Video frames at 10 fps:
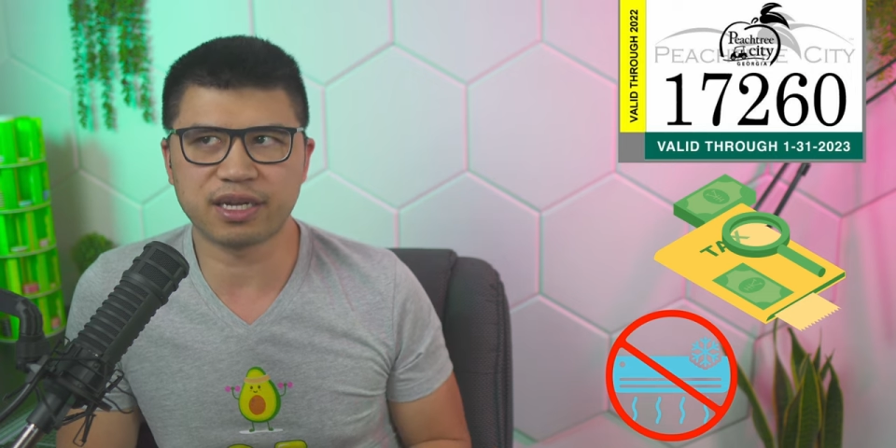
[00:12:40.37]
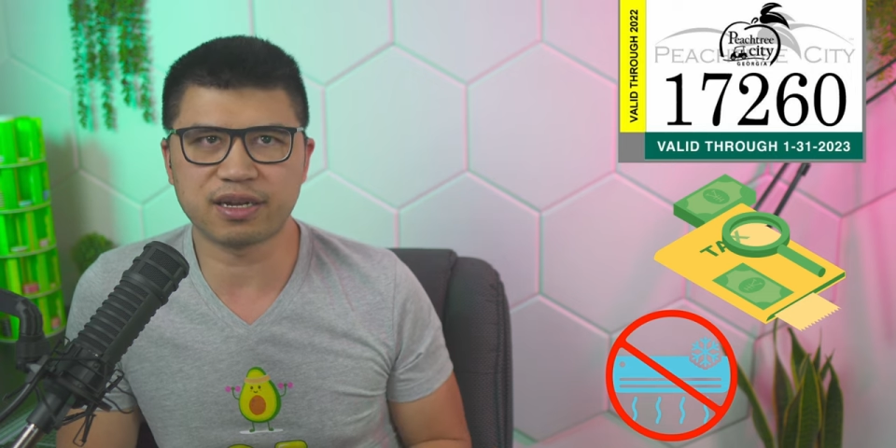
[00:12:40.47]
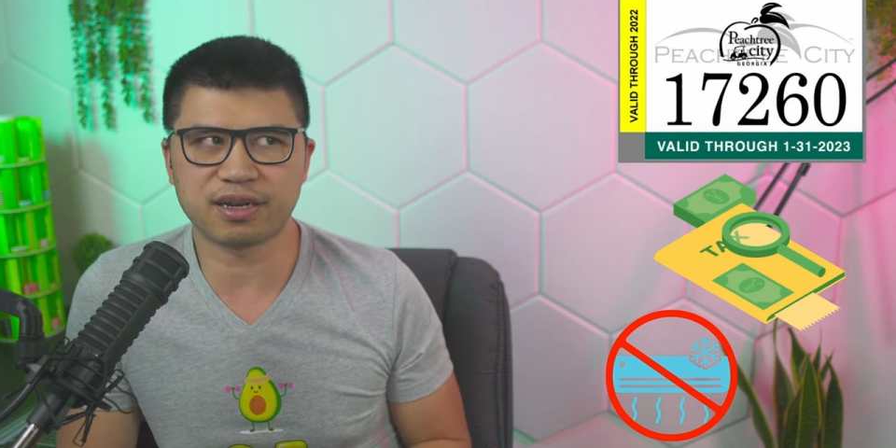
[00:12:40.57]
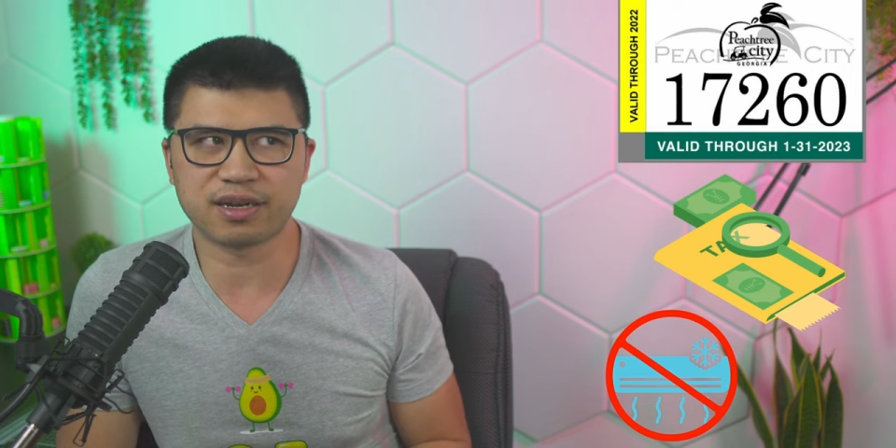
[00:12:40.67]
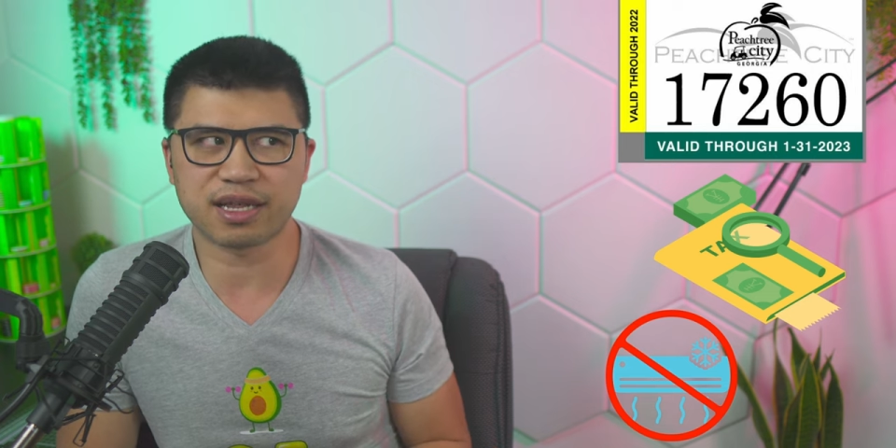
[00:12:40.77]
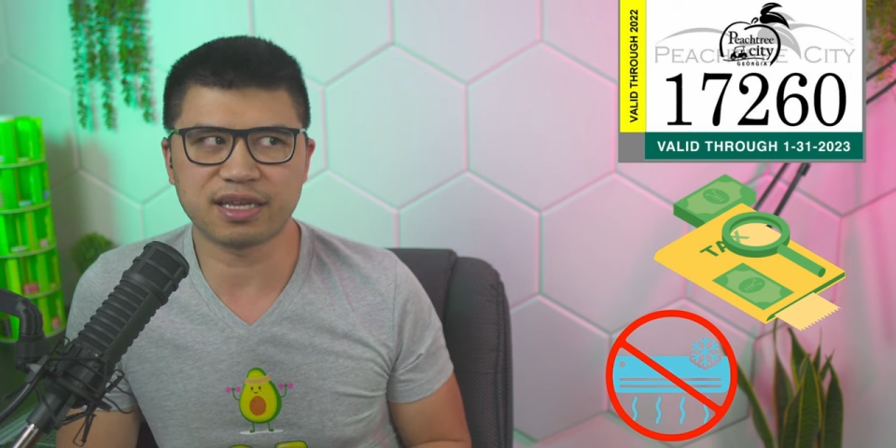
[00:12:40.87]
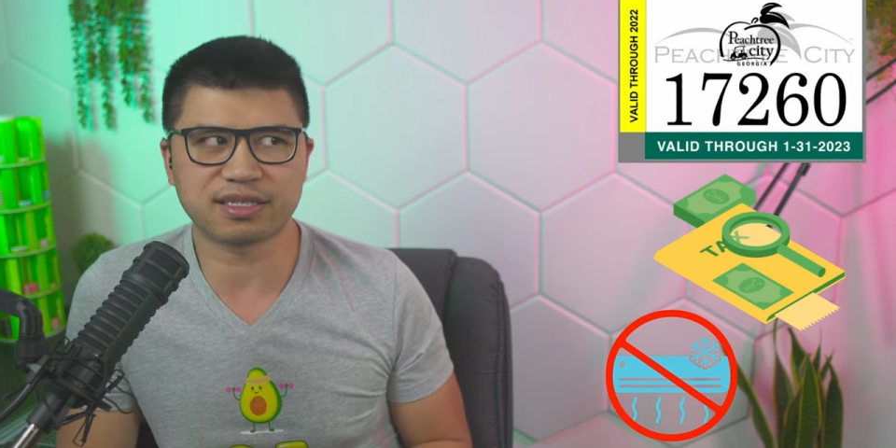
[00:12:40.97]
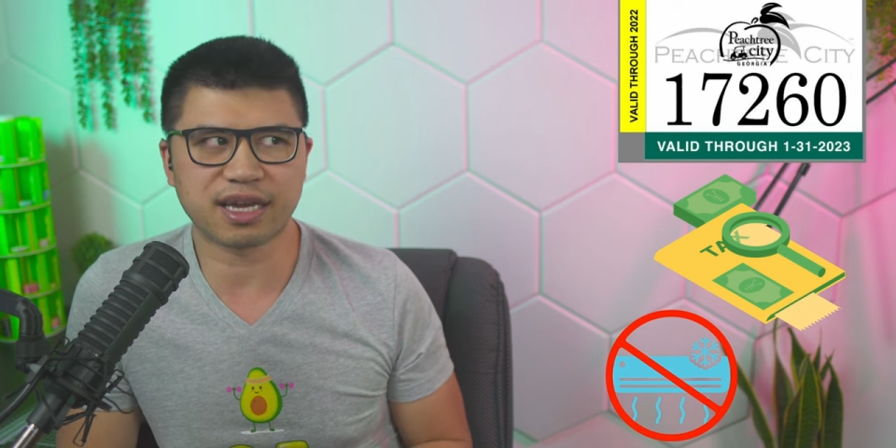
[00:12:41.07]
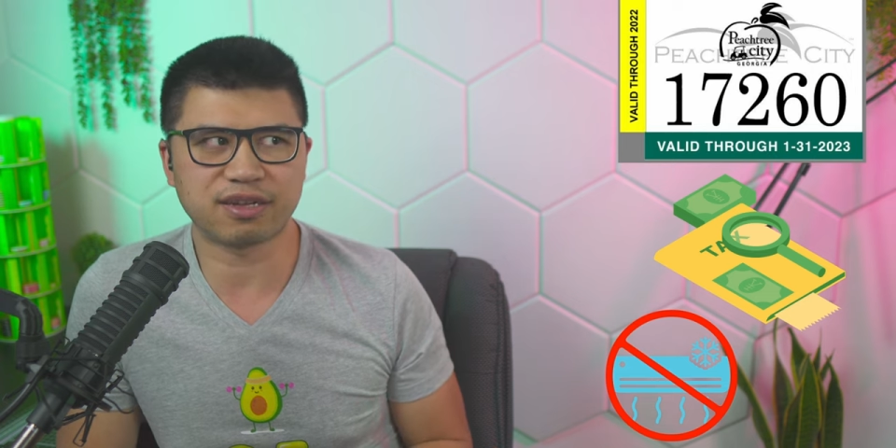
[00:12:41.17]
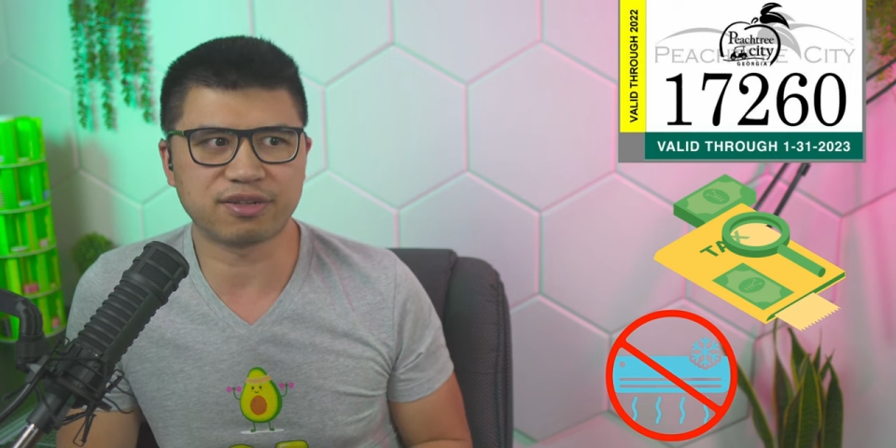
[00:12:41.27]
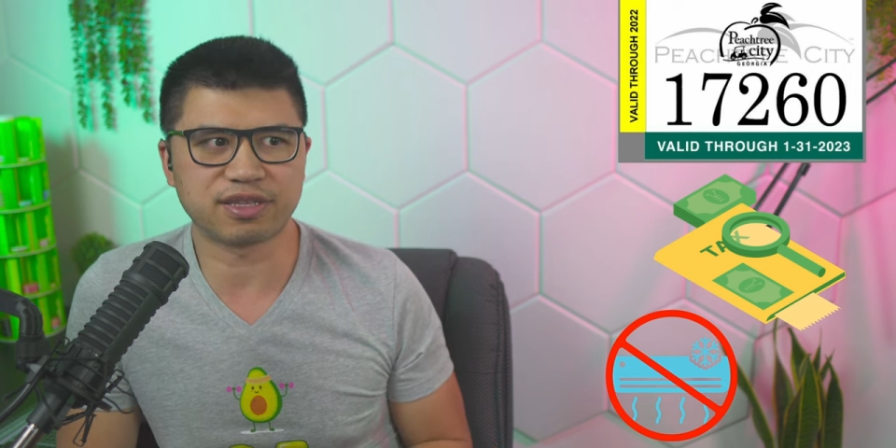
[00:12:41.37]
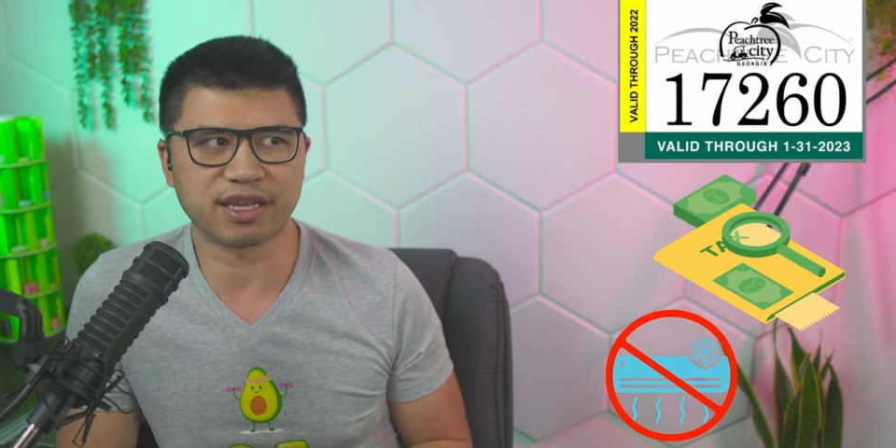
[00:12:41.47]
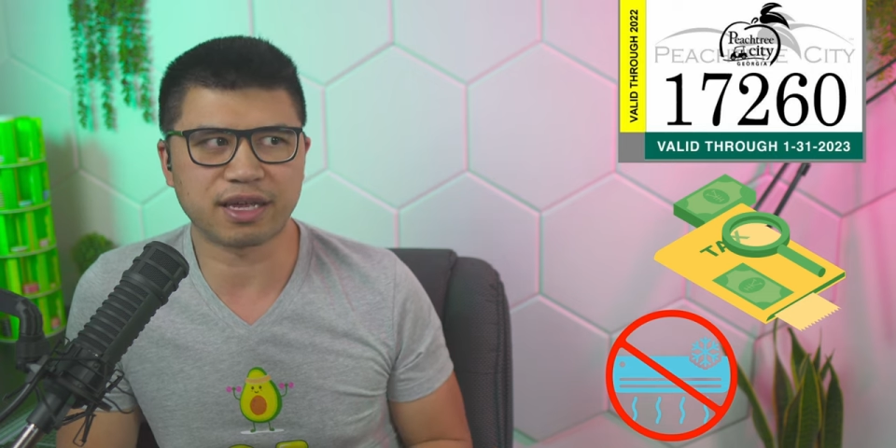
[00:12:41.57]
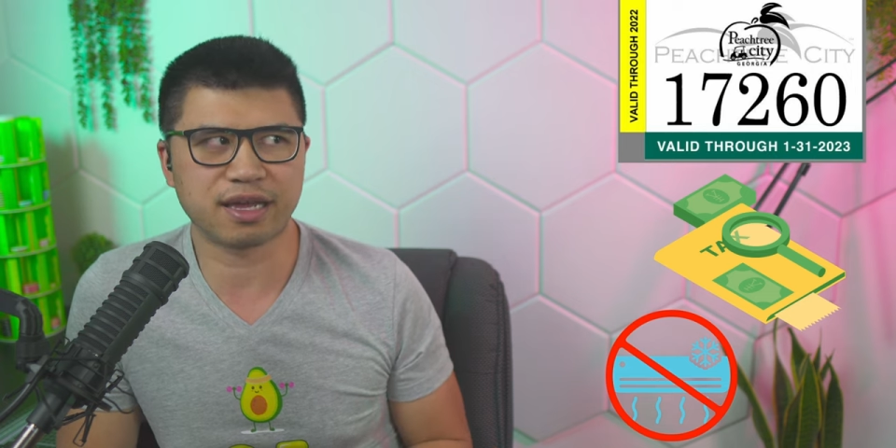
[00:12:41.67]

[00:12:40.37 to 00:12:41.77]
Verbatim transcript: at least I don't think,